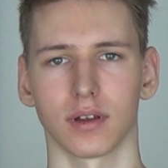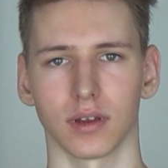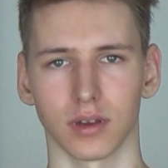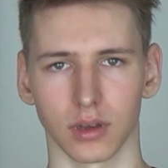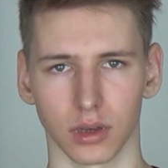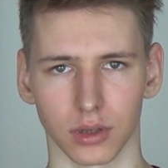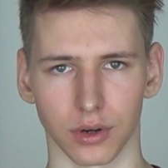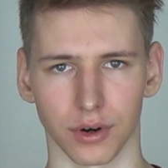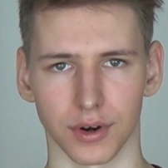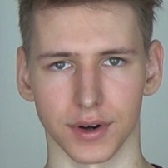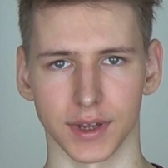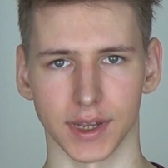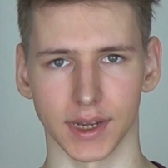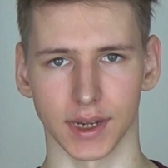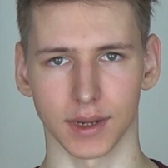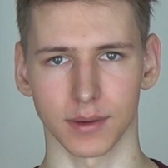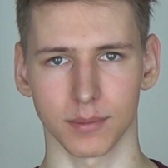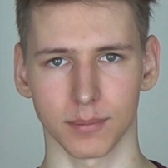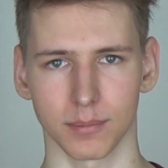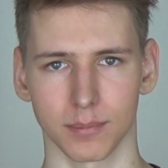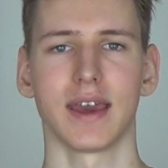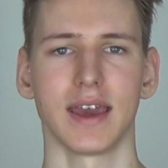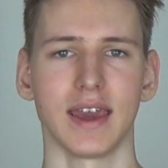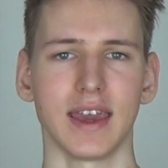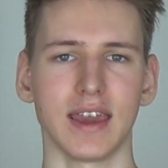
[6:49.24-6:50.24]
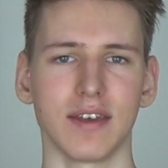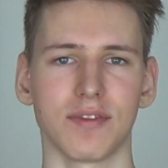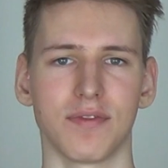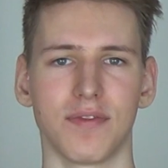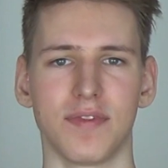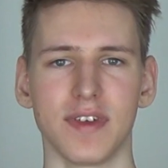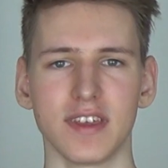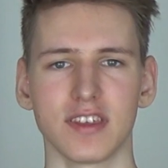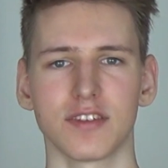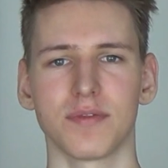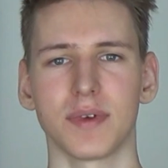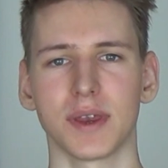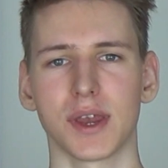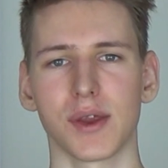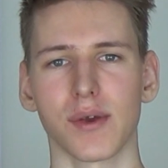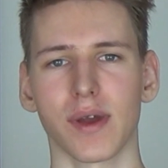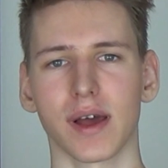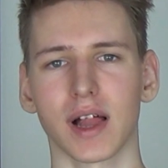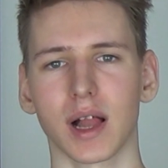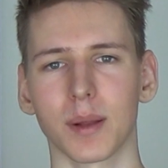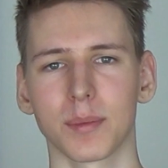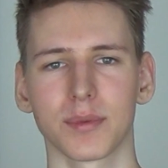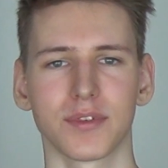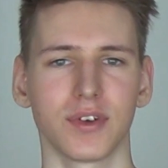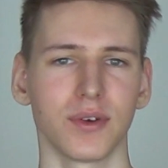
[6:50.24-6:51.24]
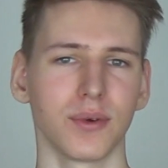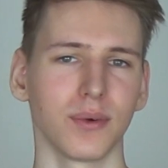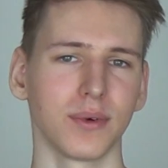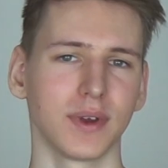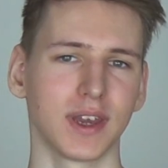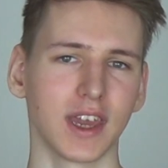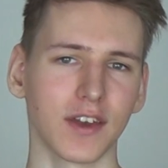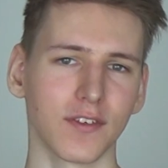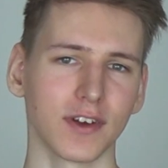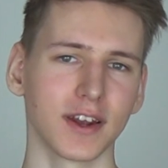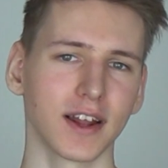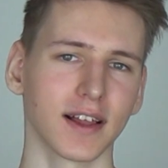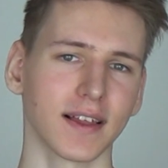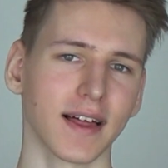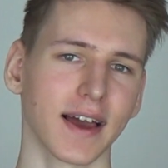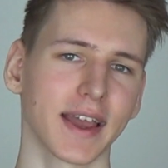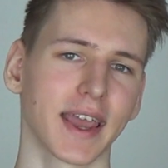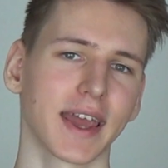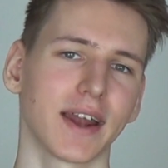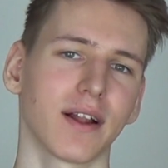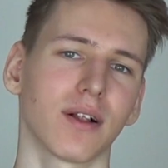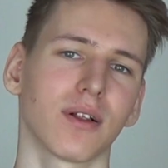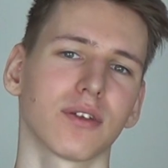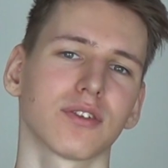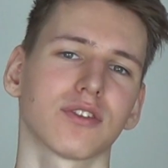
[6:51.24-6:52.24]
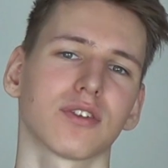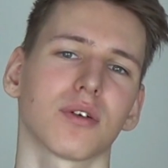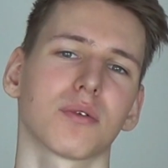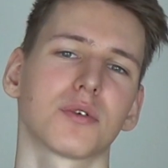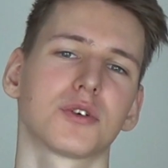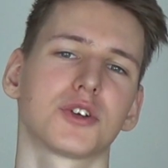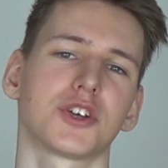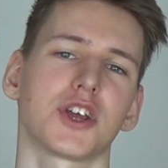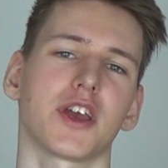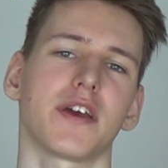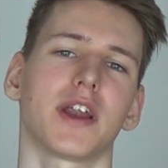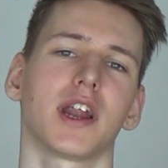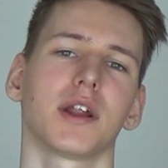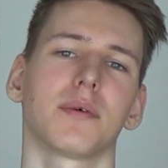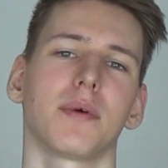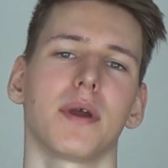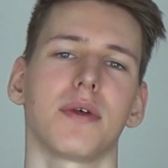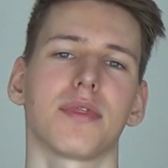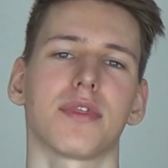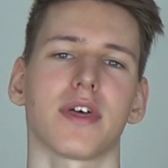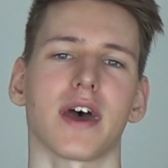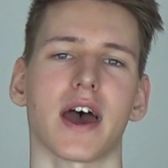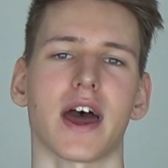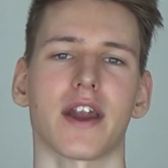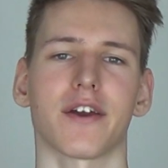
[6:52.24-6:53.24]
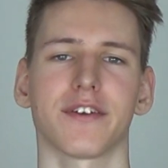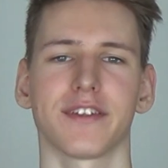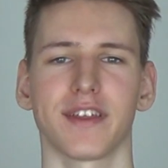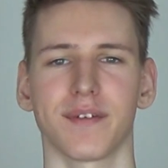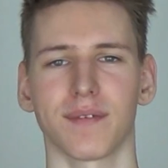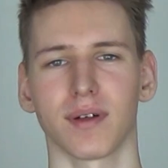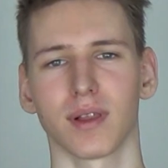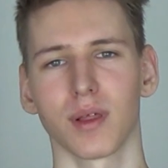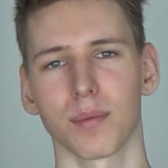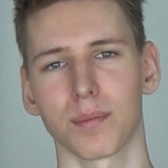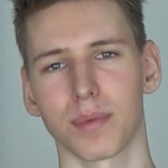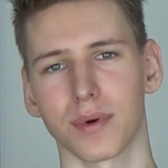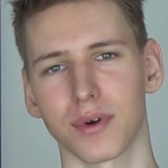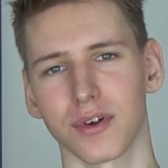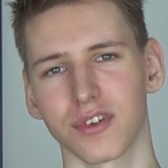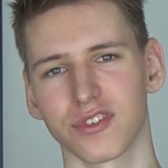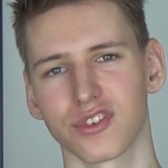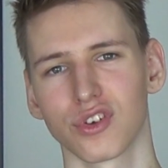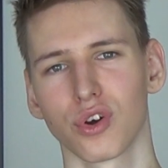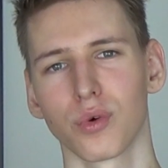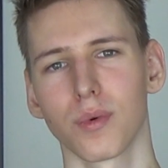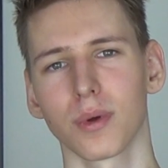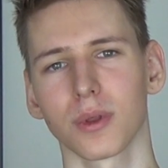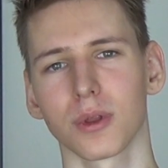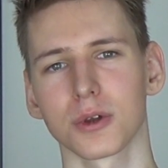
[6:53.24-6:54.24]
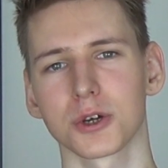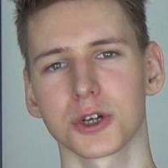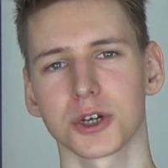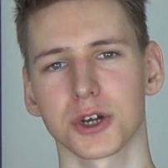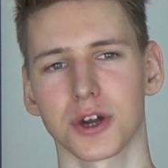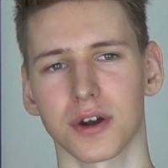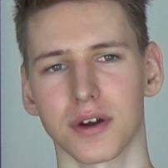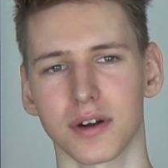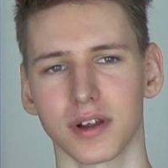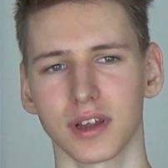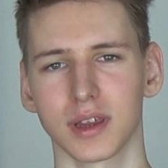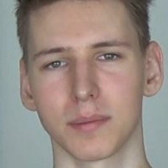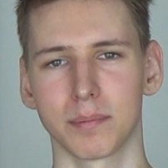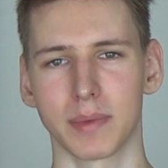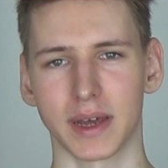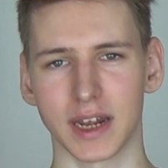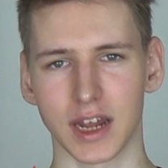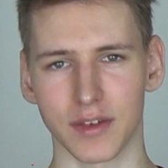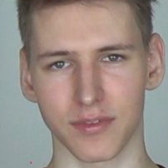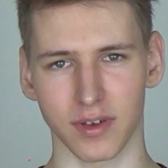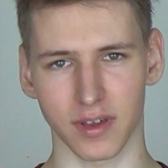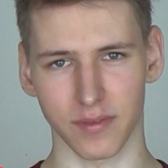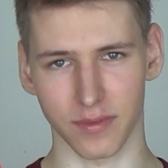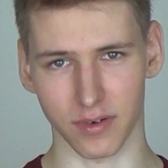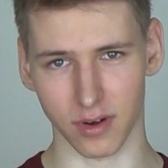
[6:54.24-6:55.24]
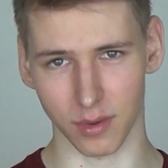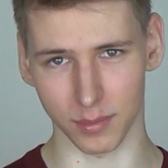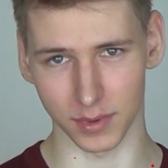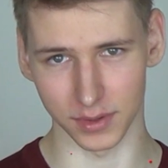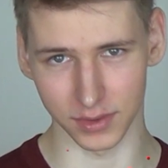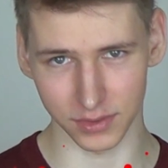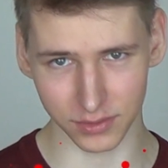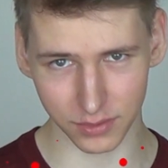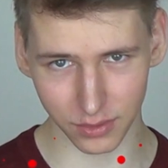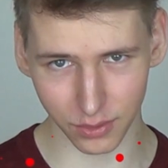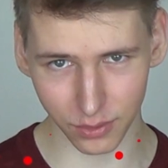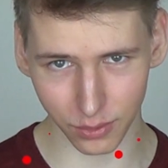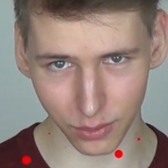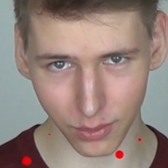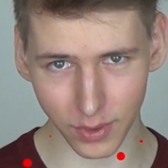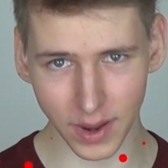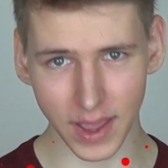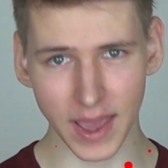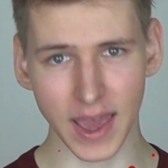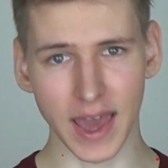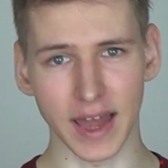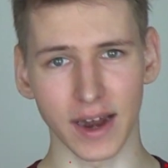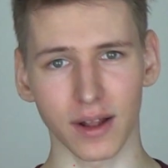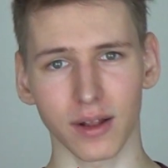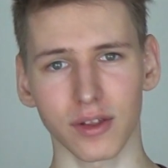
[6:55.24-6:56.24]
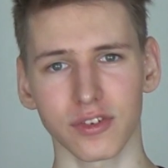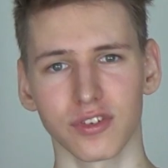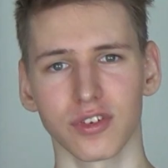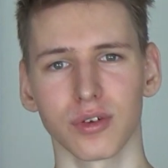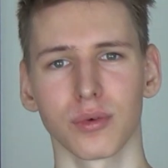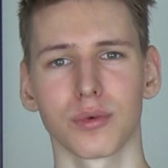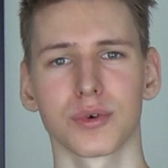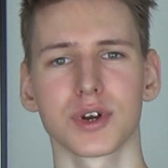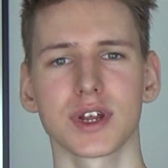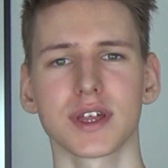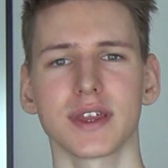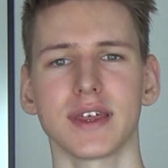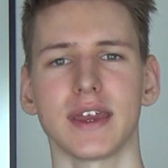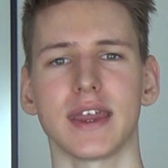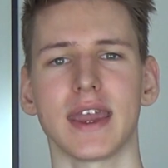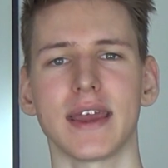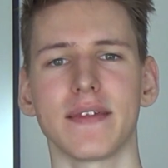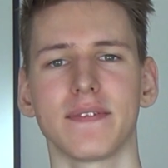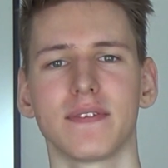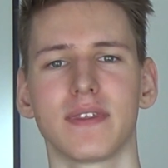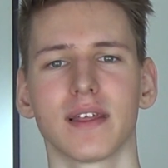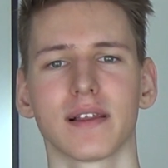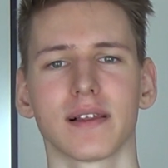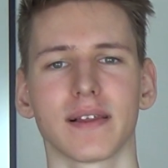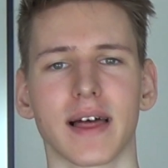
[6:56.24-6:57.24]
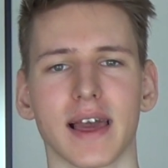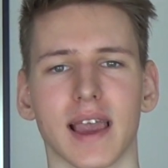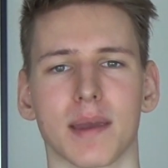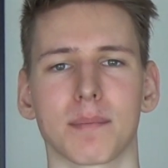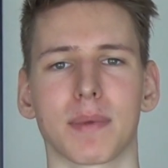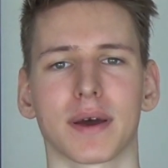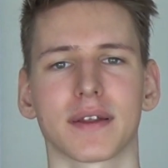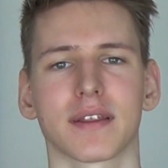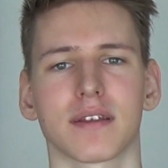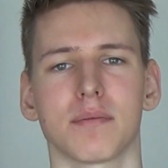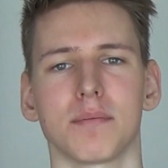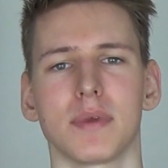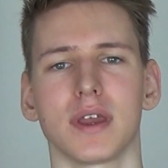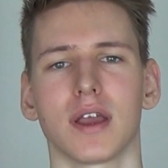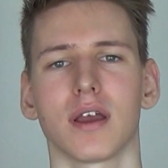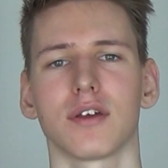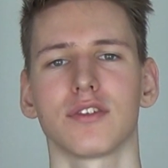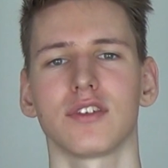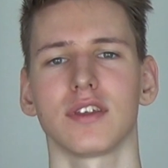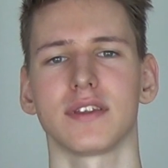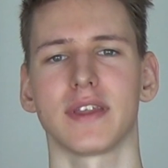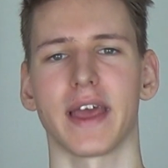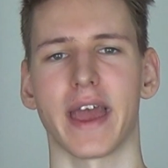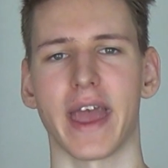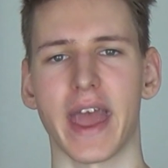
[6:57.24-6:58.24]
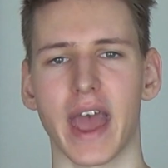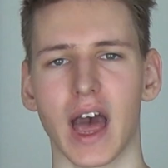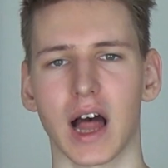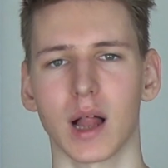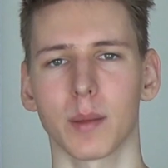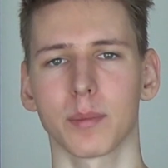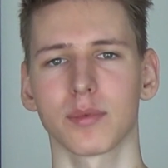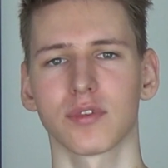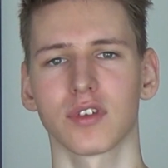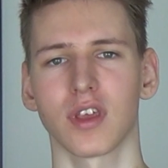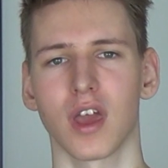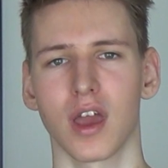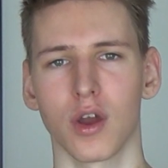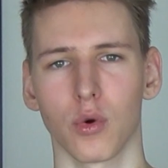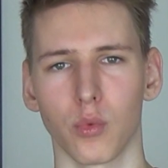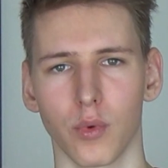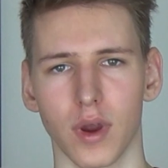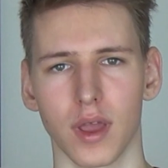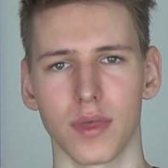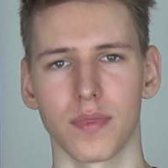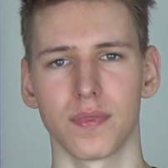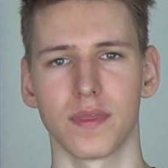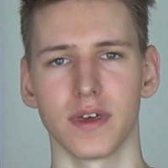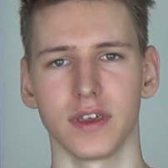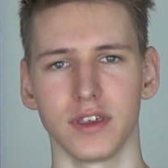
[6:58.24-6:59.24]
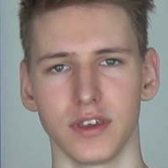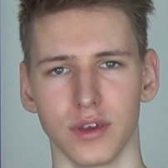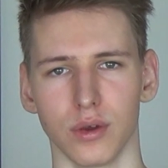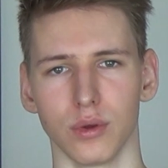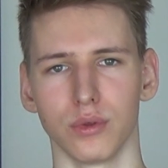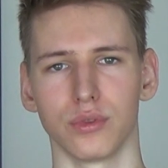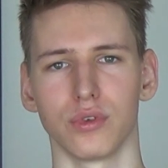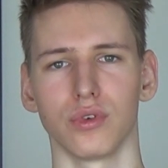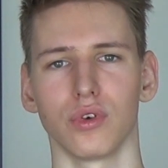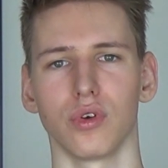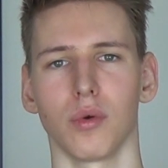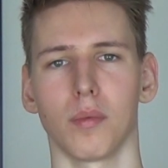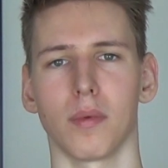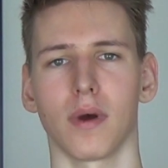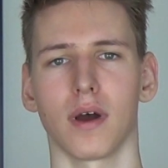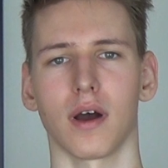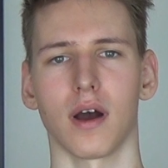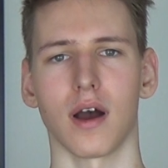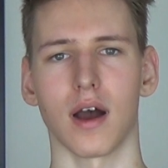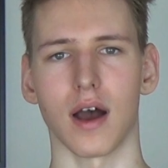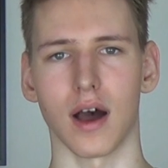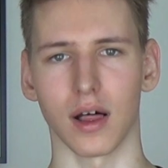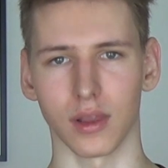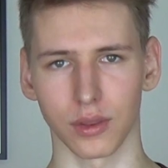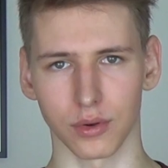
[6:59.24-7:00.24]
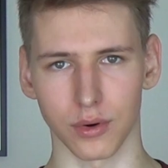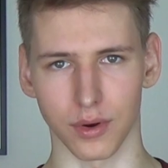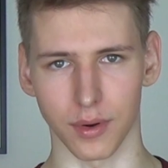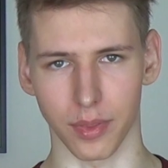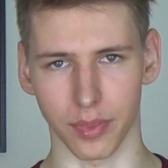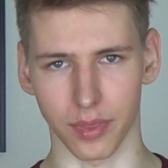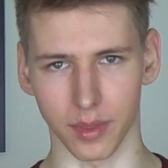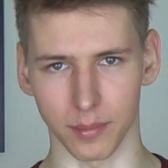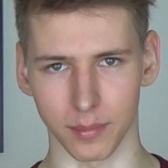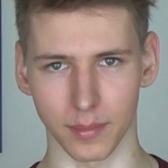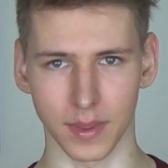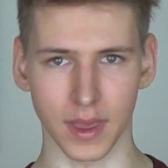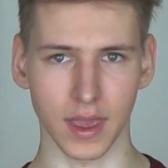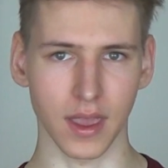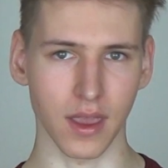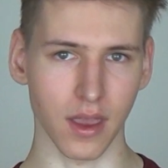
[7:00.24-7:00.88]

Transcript: learning. If this video helped you, give it a like and also share it with our developers who will surely benefit from it too, and also really hit the like button because it helps with the YouTube algorithm.